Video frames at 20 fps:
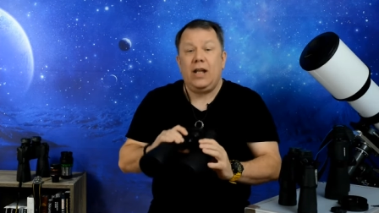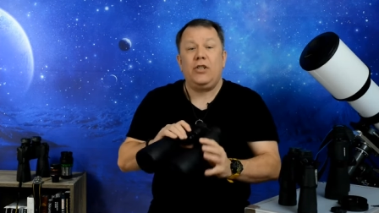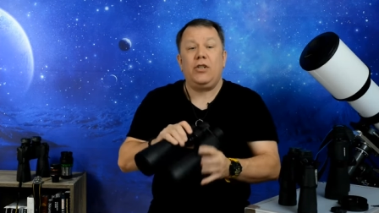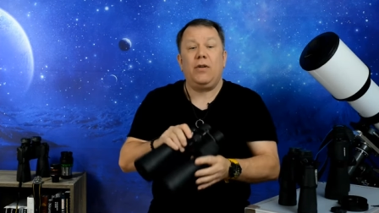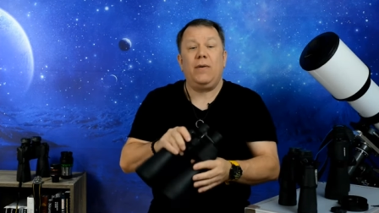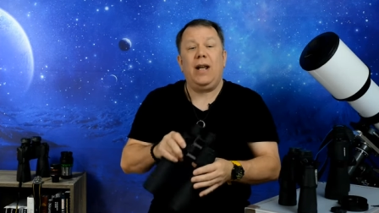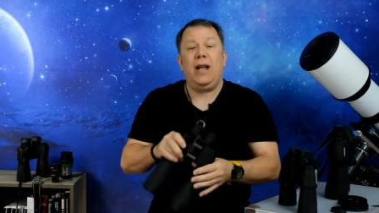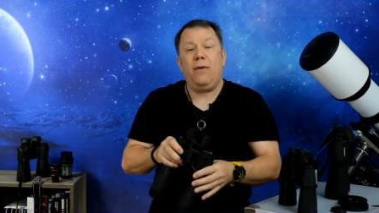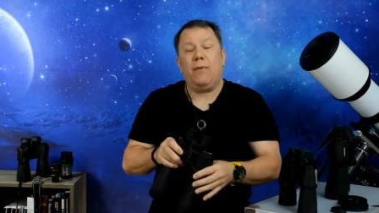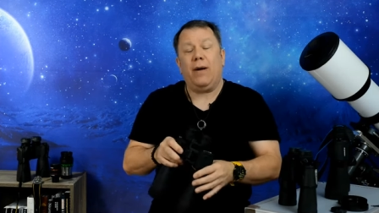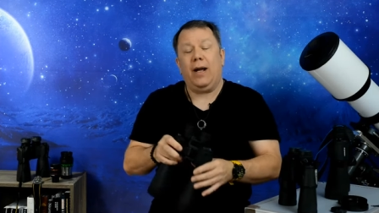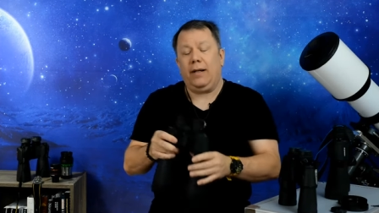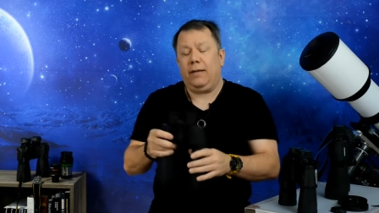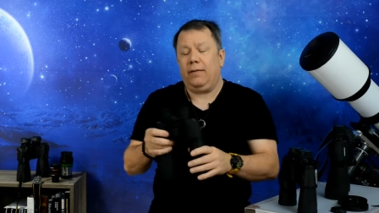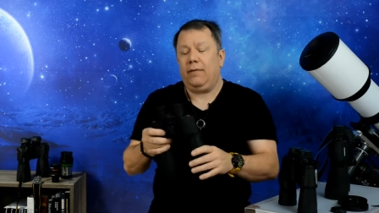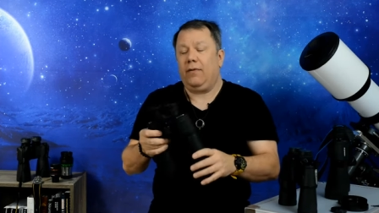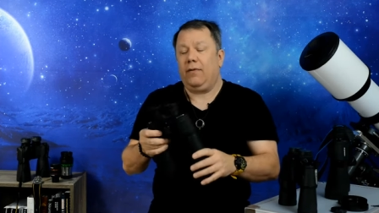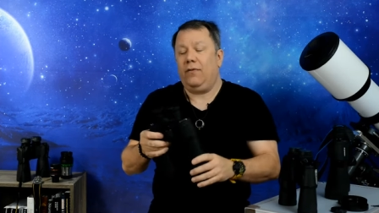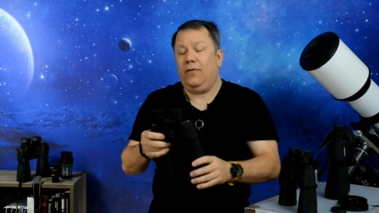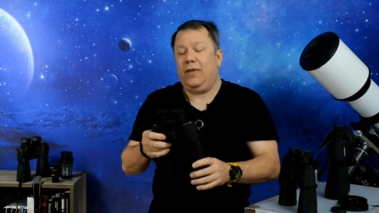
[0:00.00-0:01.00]
So anyway,
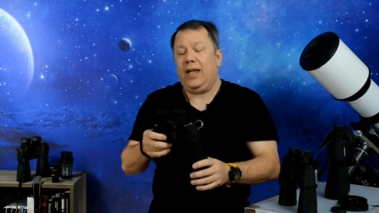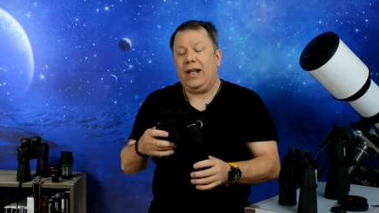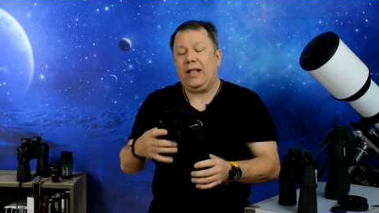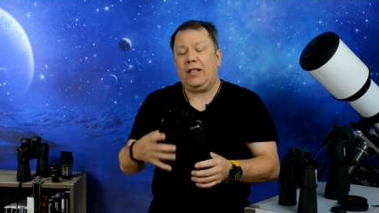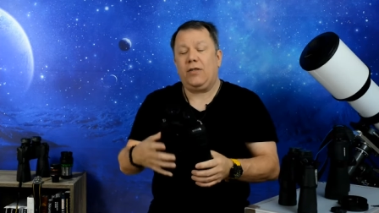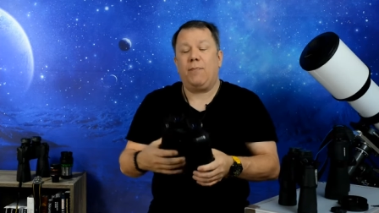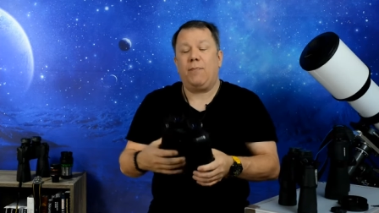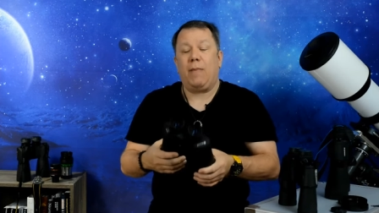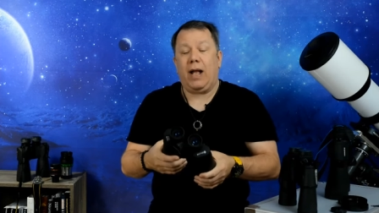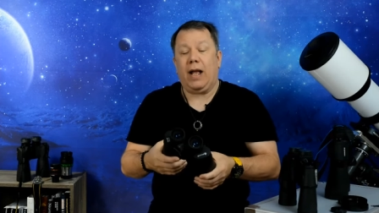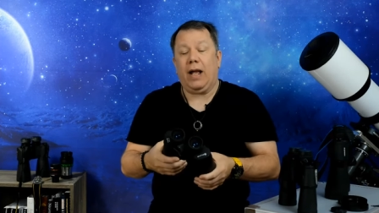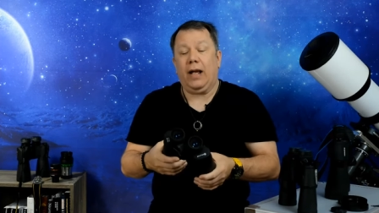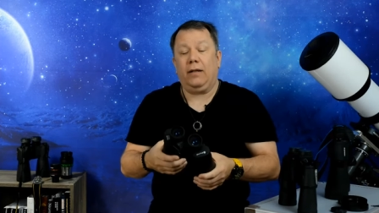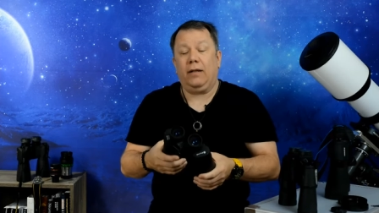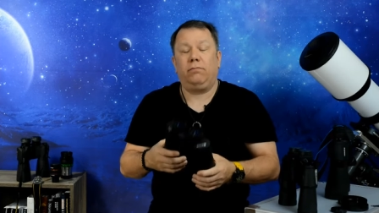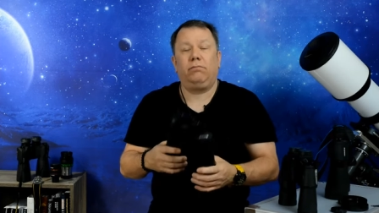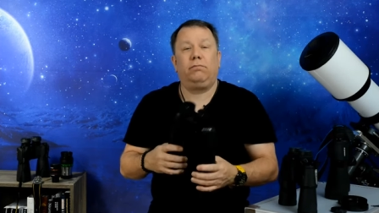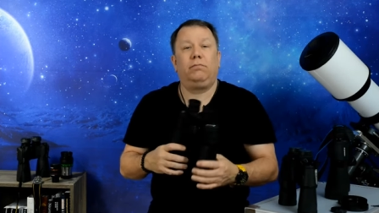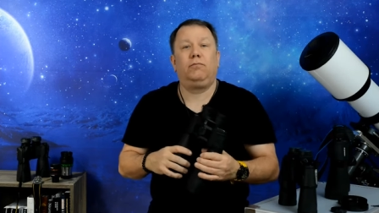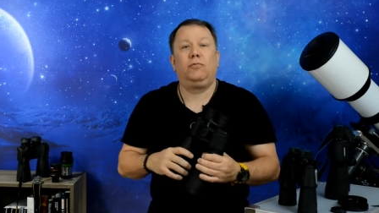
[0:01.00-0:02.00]
that's my
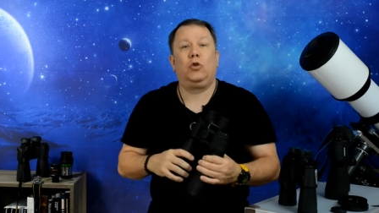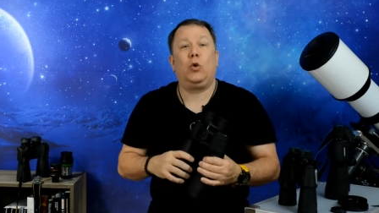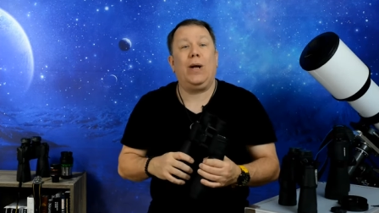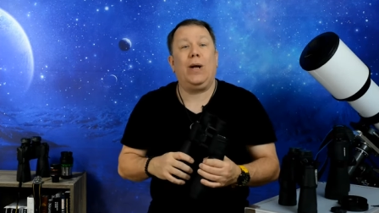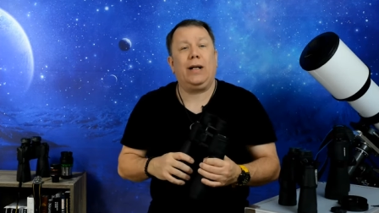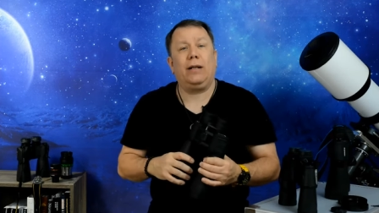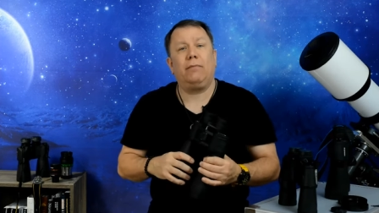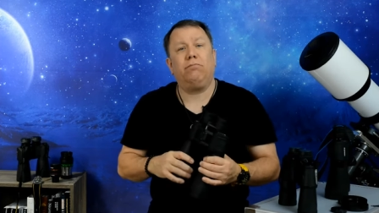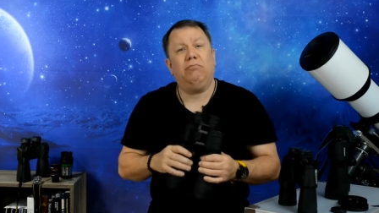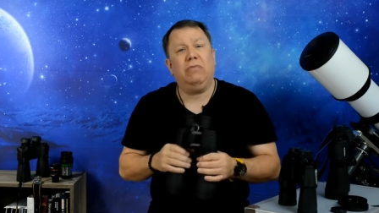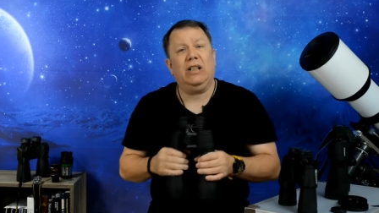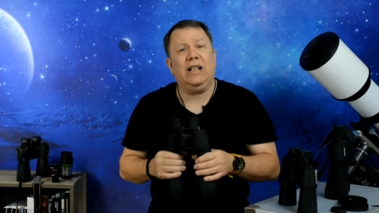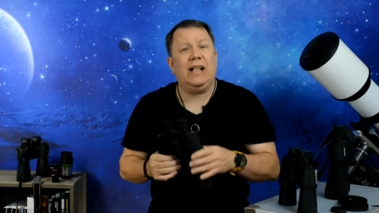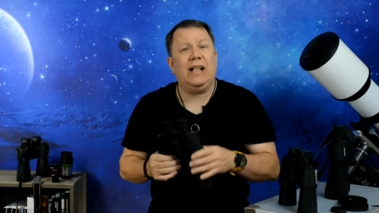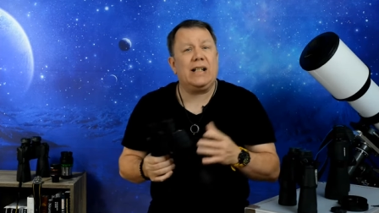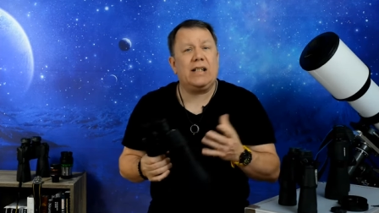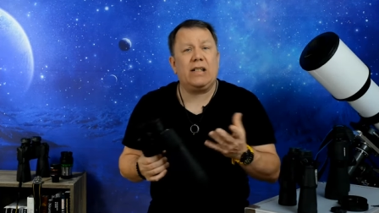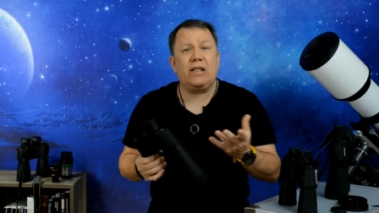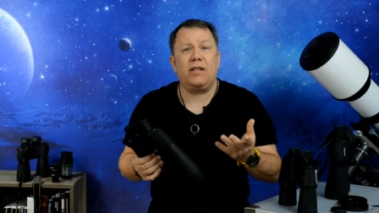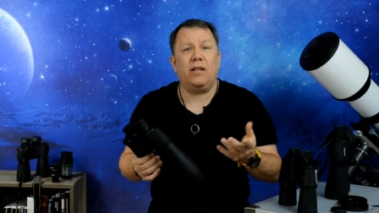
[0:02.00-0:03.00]
quick
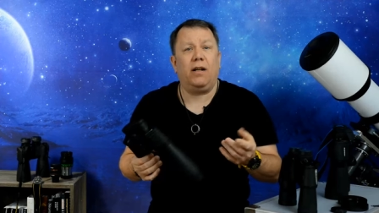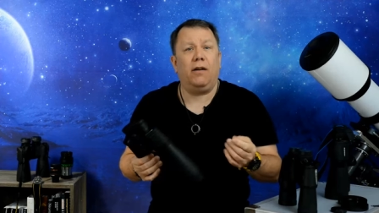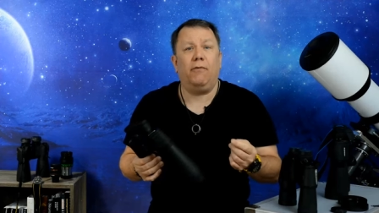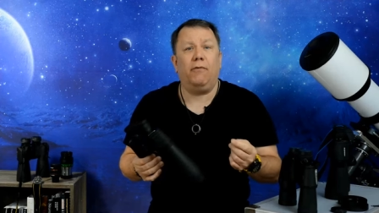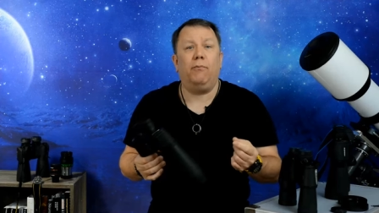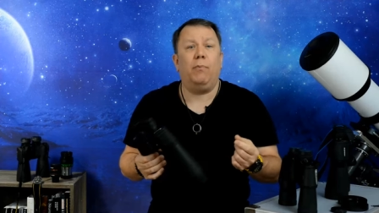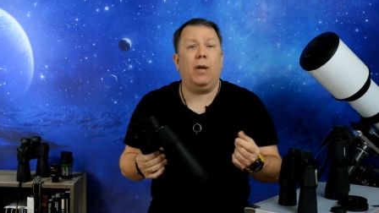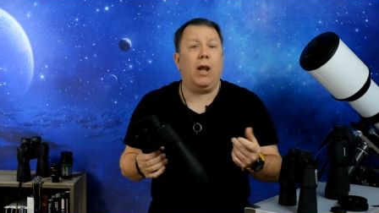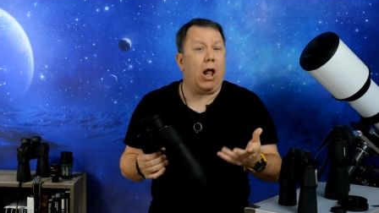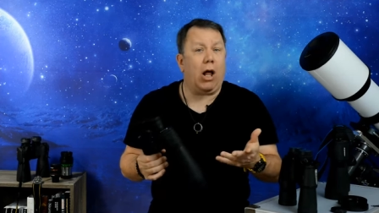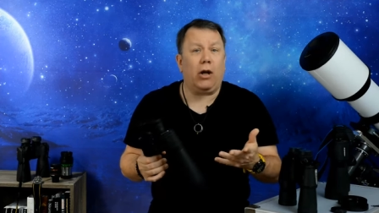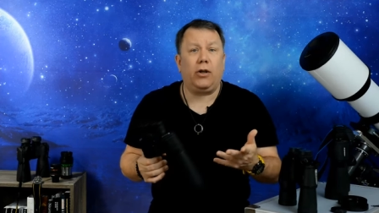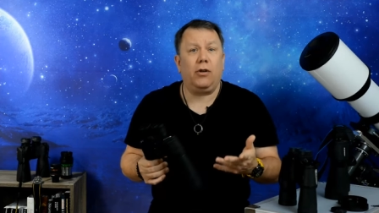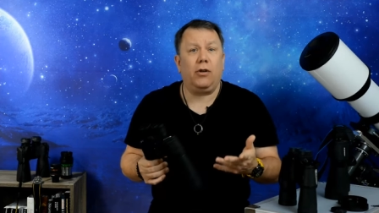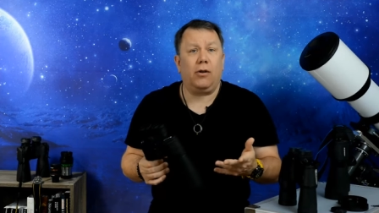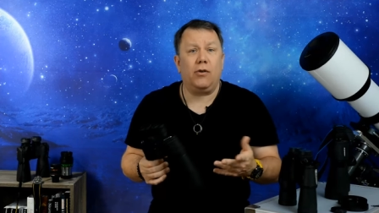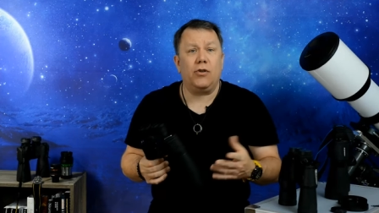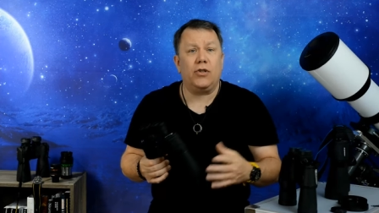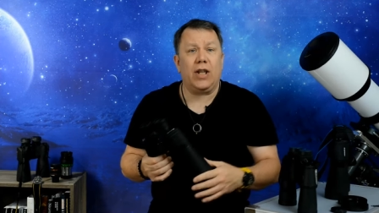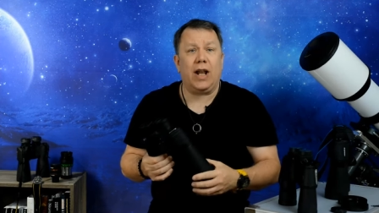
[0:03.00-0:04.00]
list of
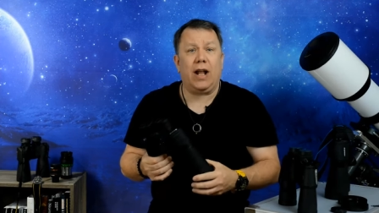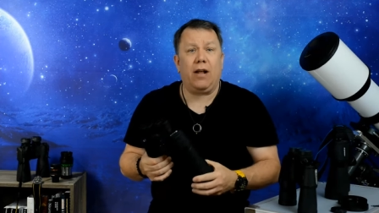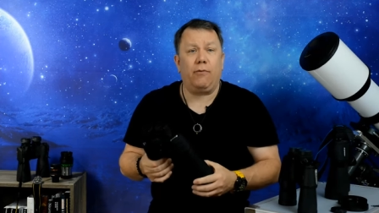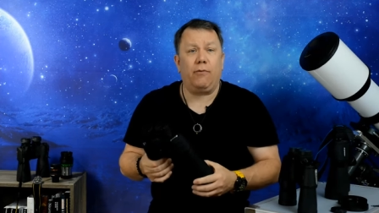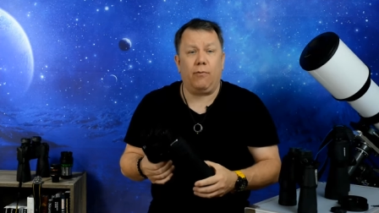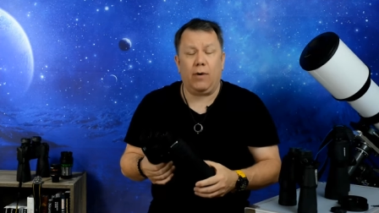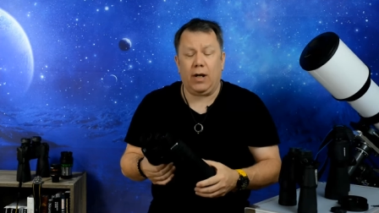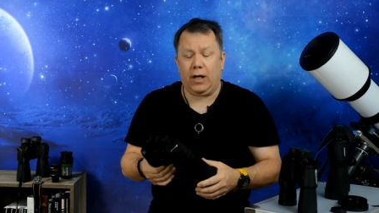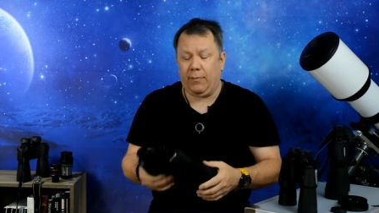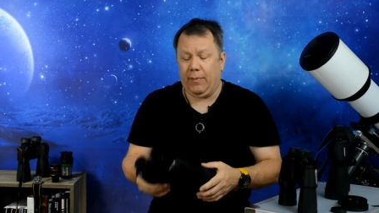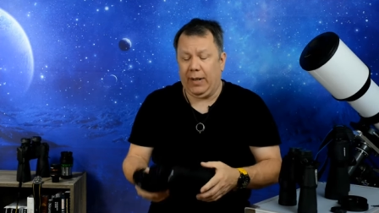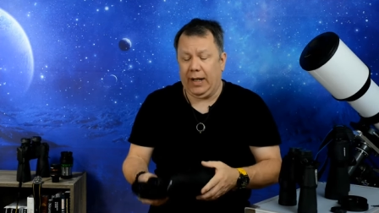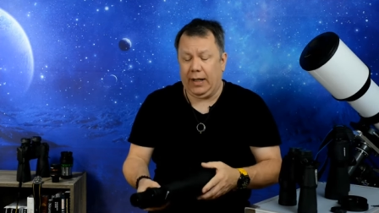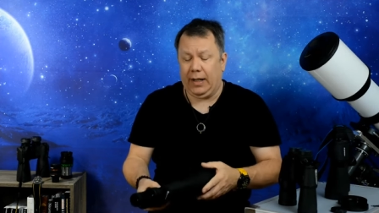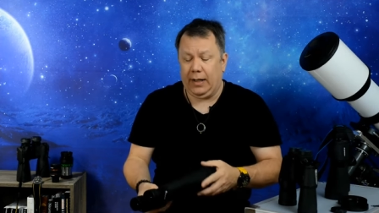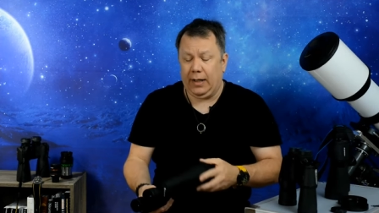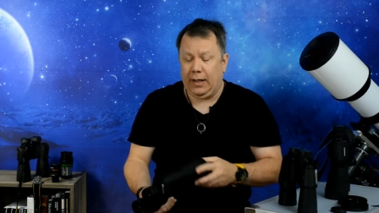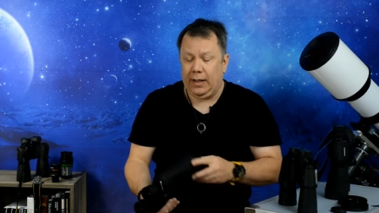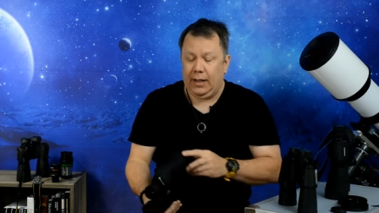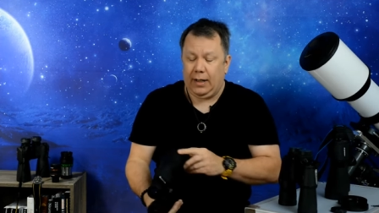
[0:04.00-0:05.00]
binoculars that I
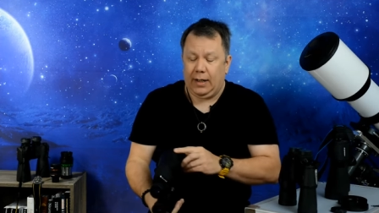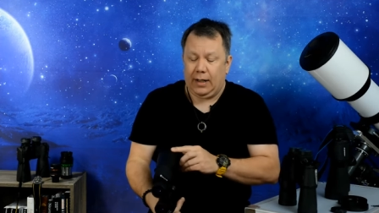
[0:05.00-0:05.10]
recommend,